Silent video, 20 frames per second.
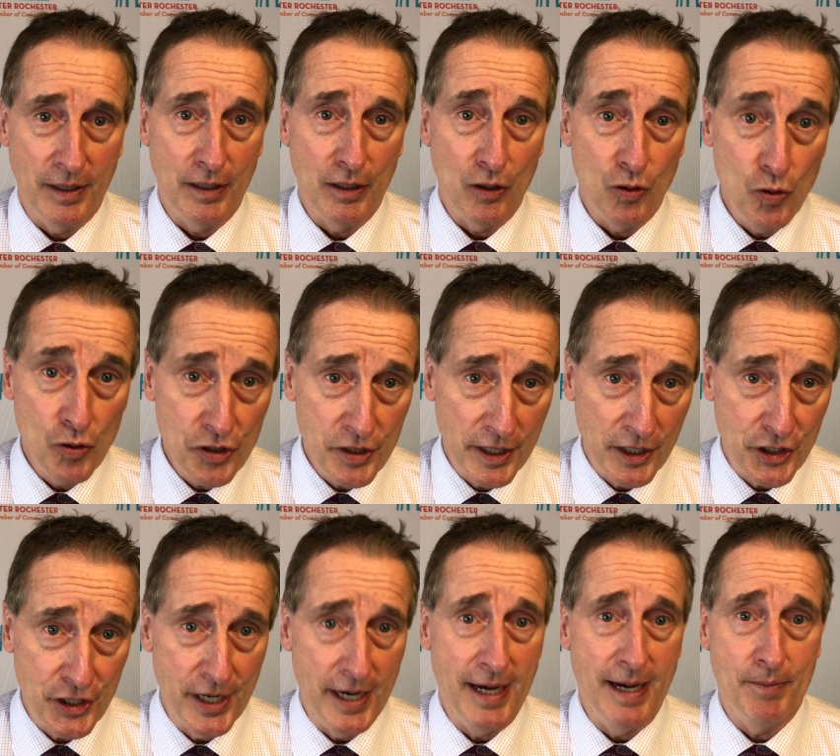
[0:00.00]
losing
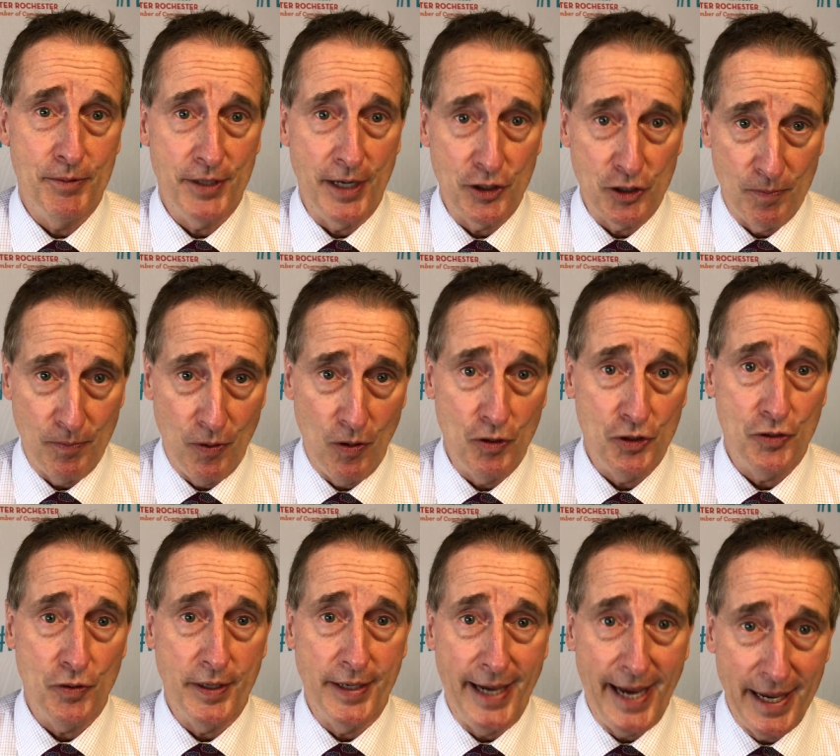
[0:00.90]
jobs as
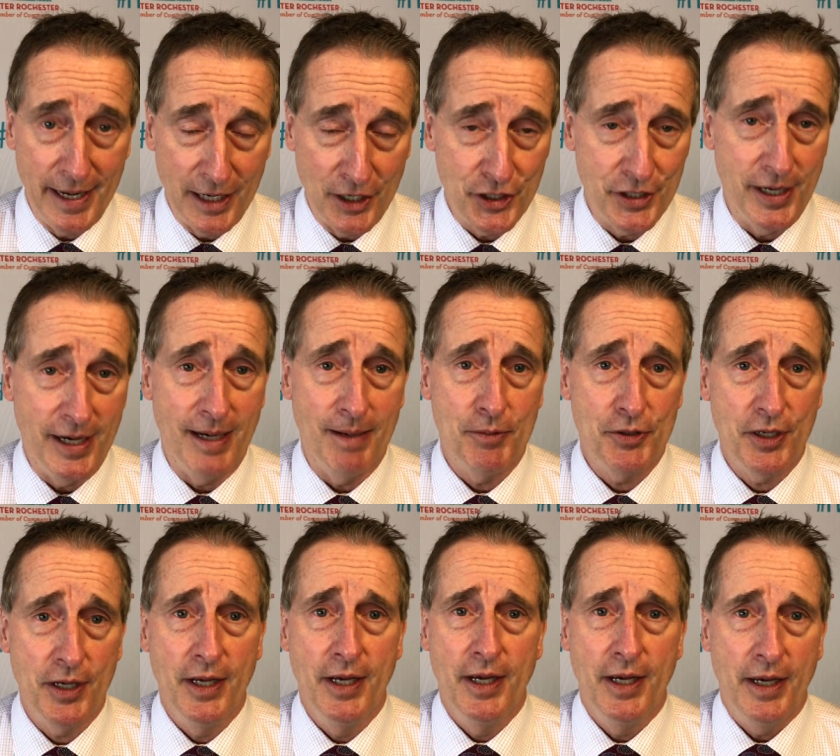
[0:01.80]
opposed to gaining
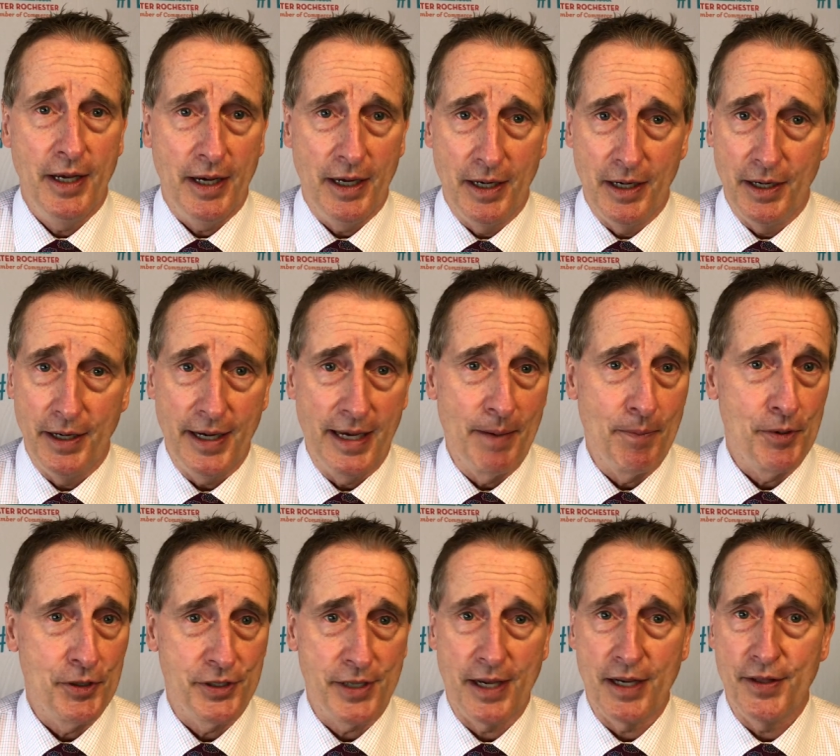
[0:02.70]
jobs, and
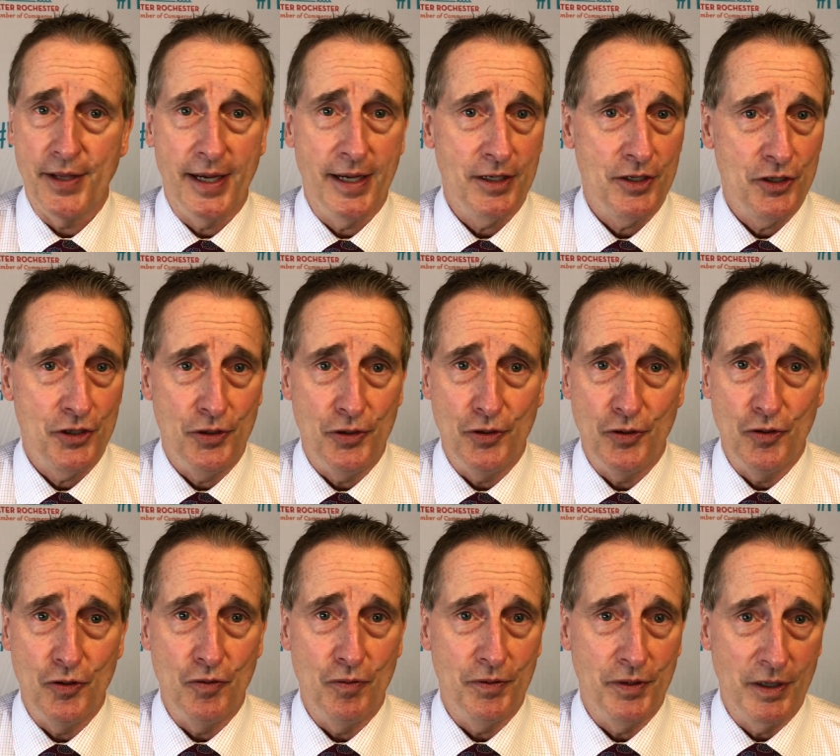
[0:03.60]
presented that
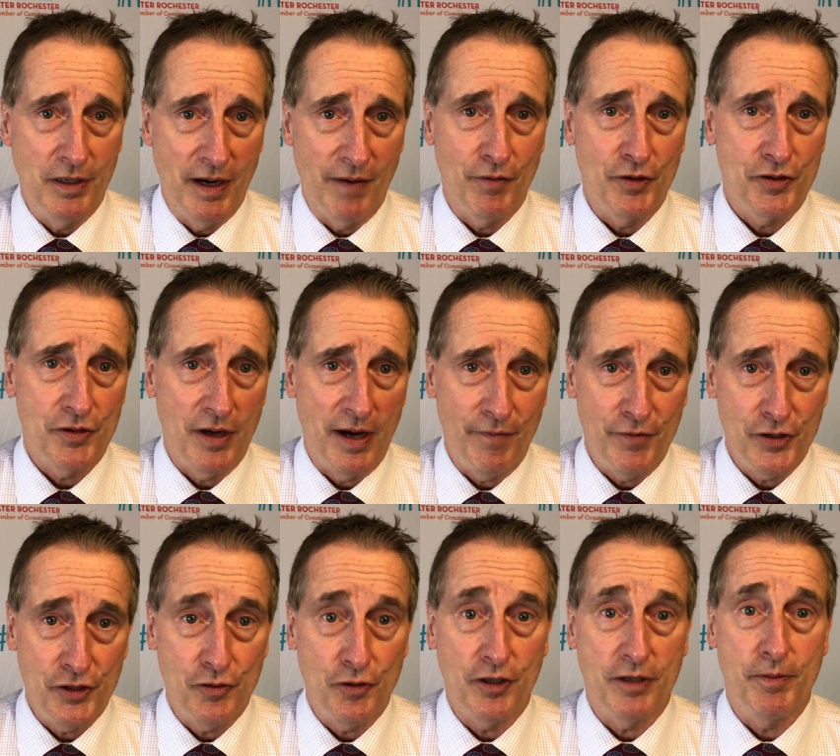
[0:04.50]
to the governor's
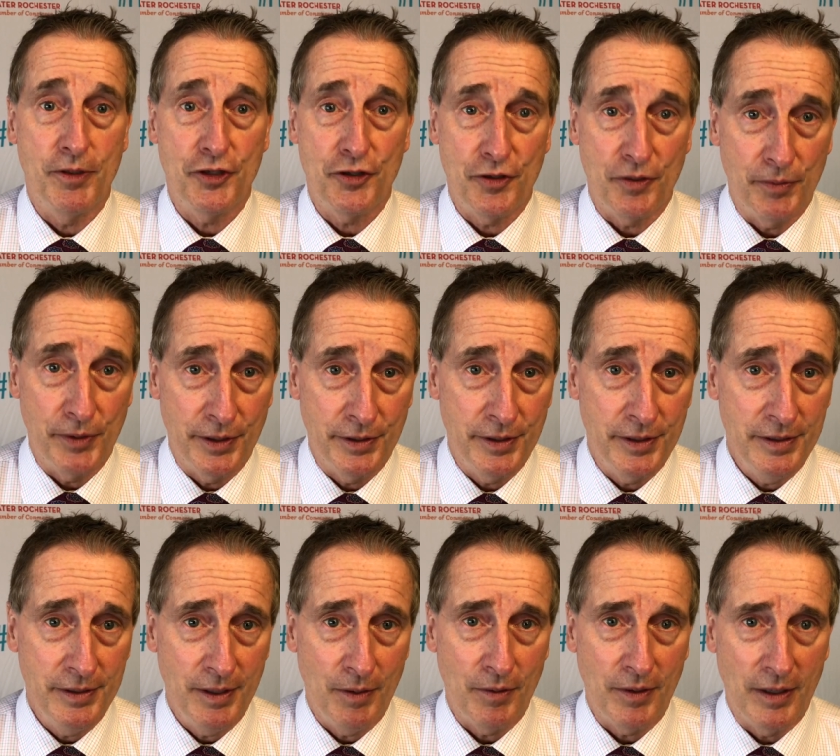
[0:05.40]
office, to Commissioner
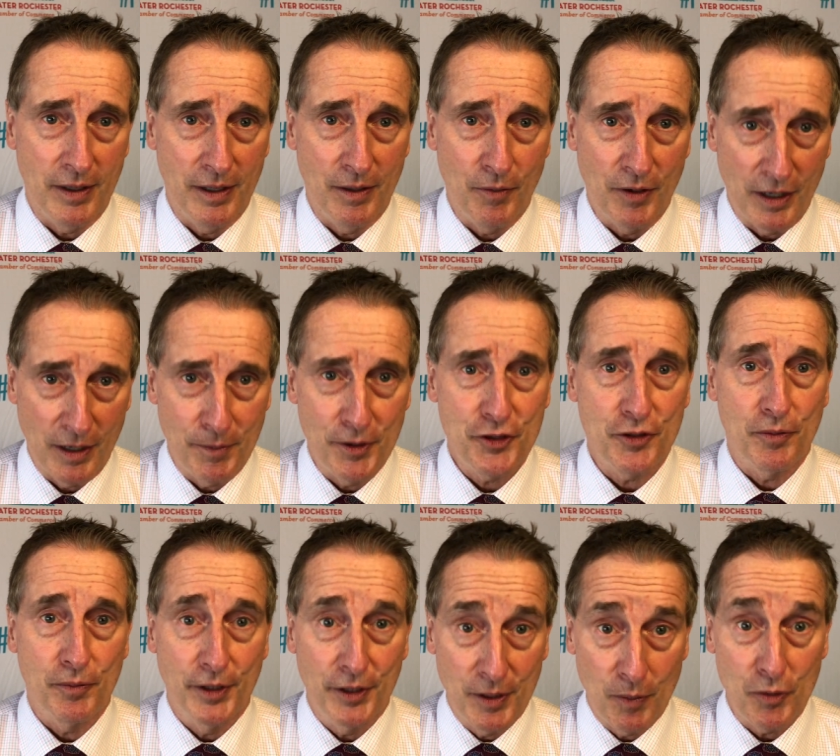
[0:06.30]
Reardon. When
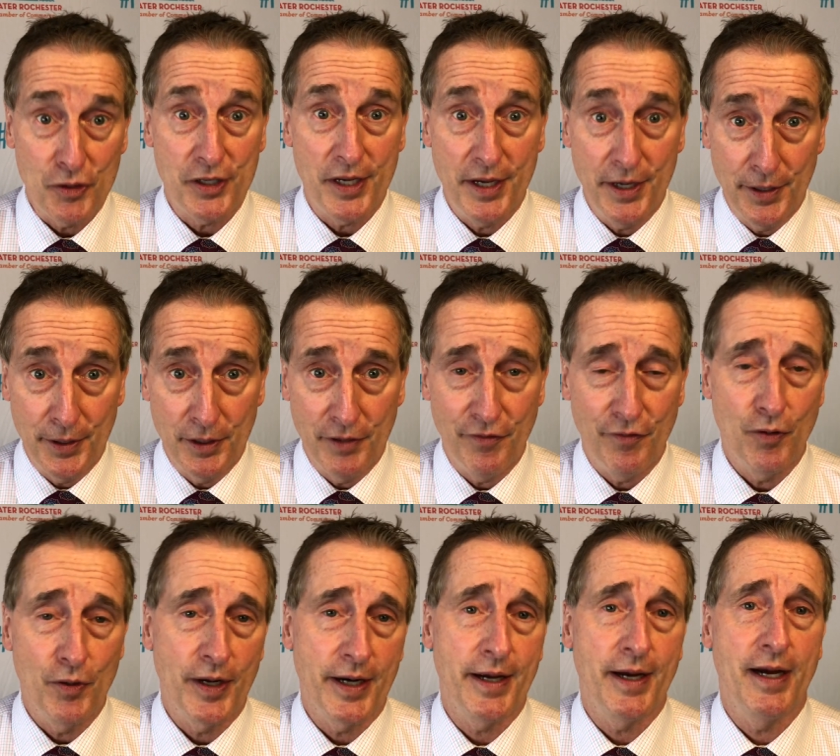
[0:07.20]
Commissioner Reardon was here
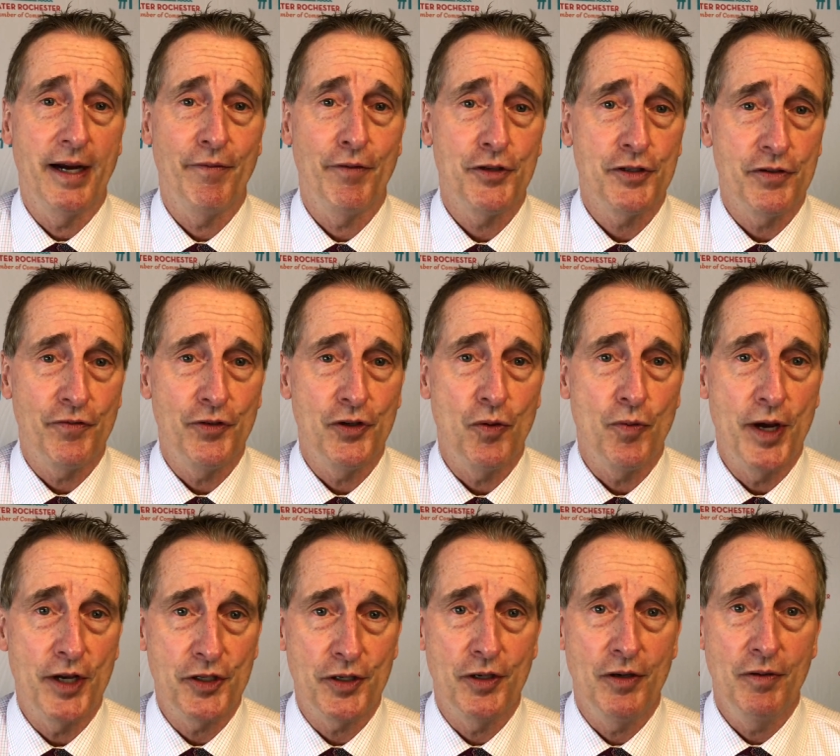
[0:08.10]
for a conference a few
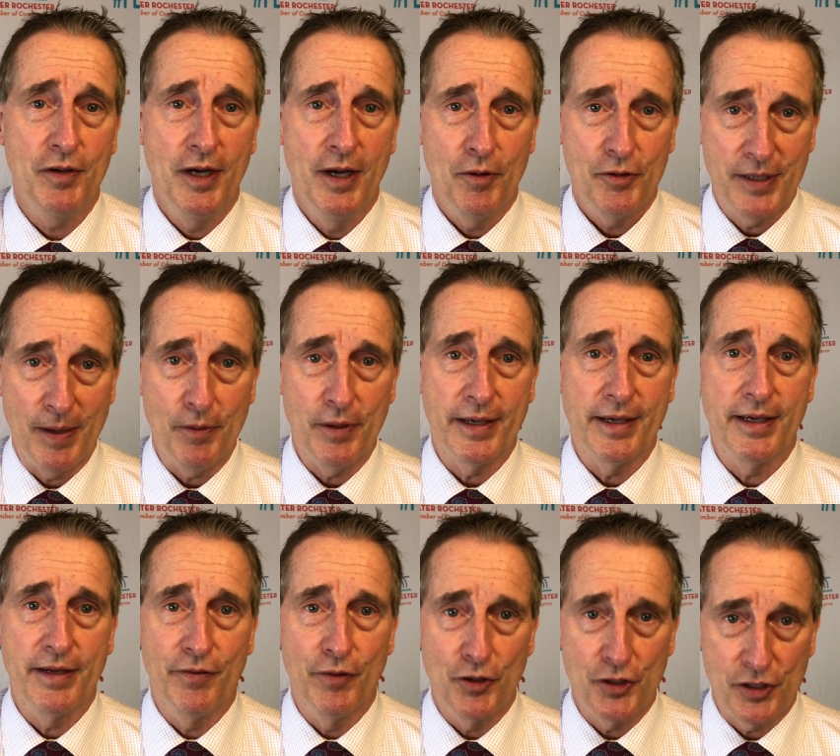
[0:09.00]
weeks ago, I was able to
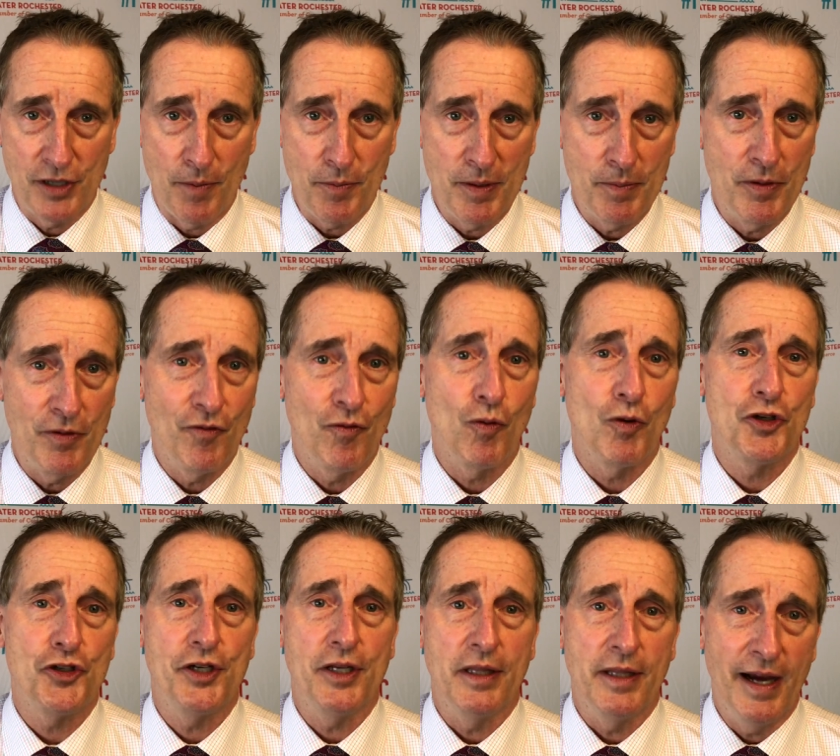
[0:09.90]
give her something
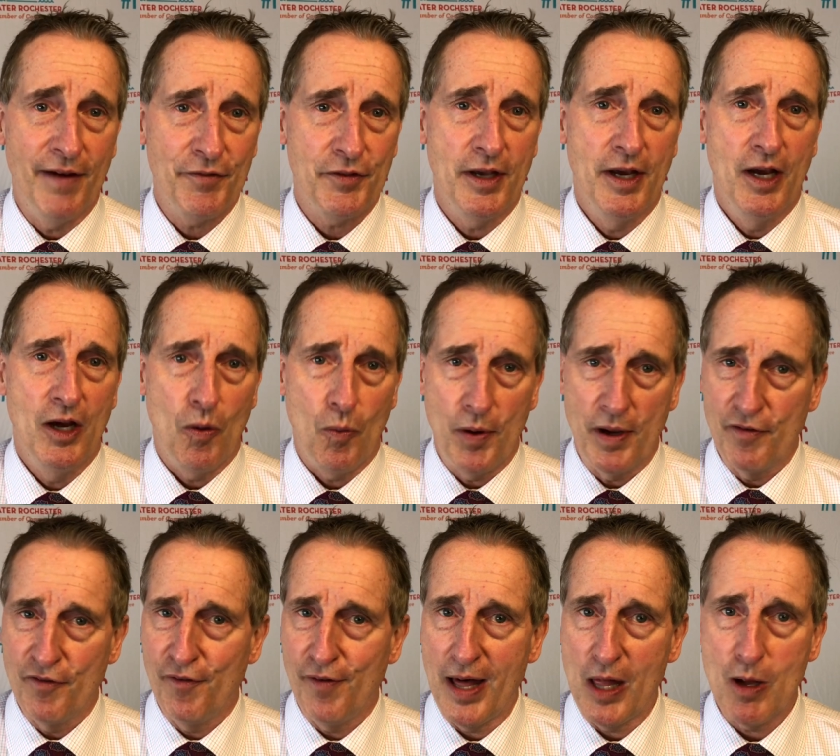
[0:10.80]
before she left. We
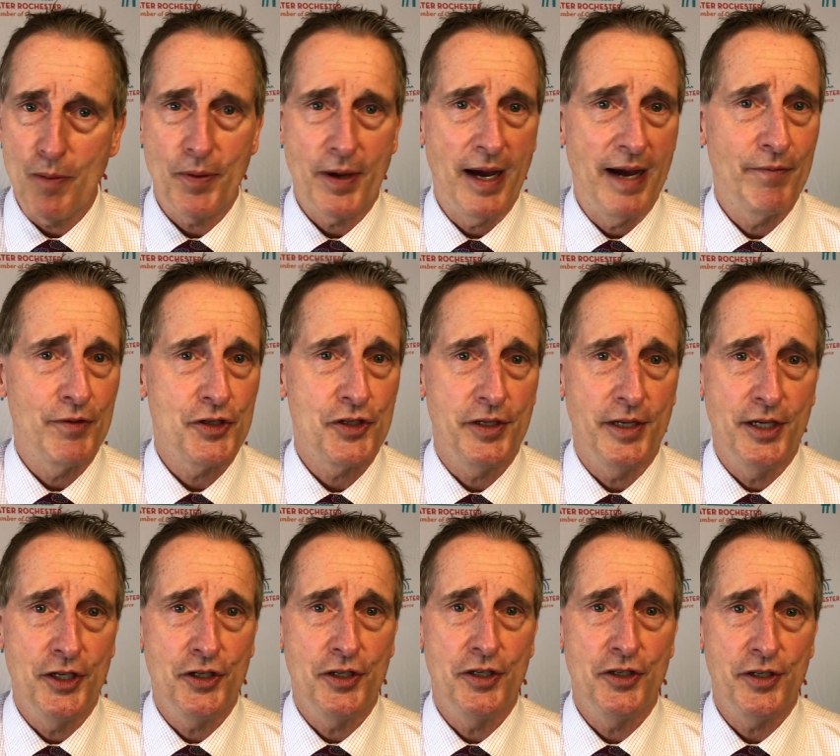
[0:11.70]
had follow-up
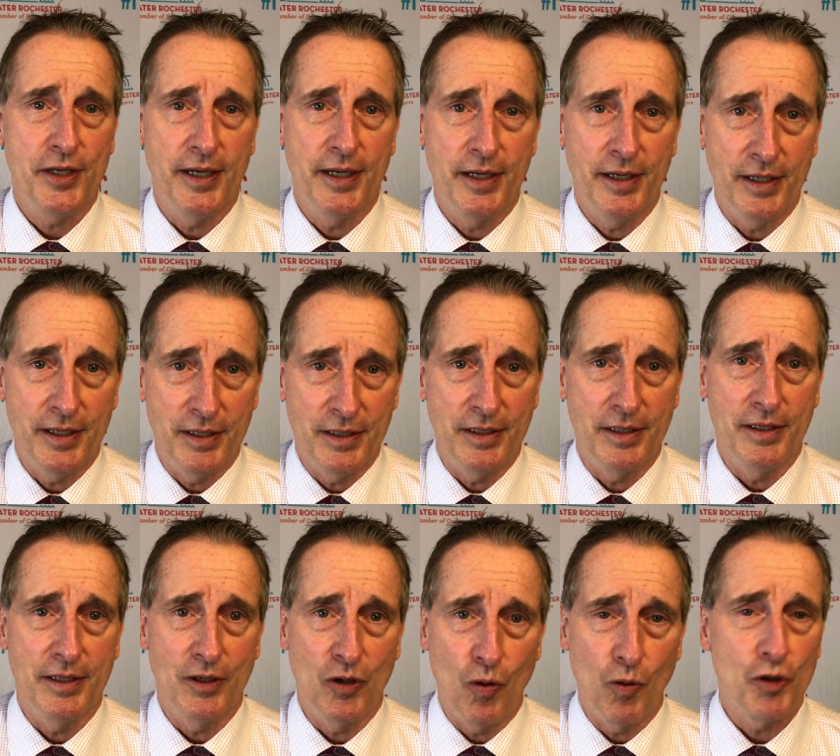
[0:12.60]
conversations and
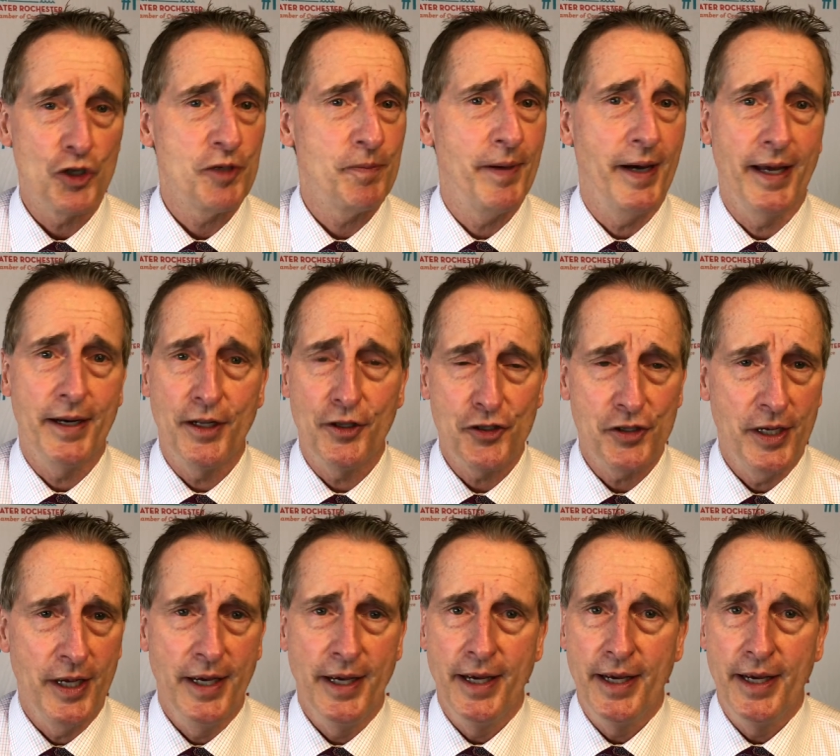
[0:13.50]
correspondence,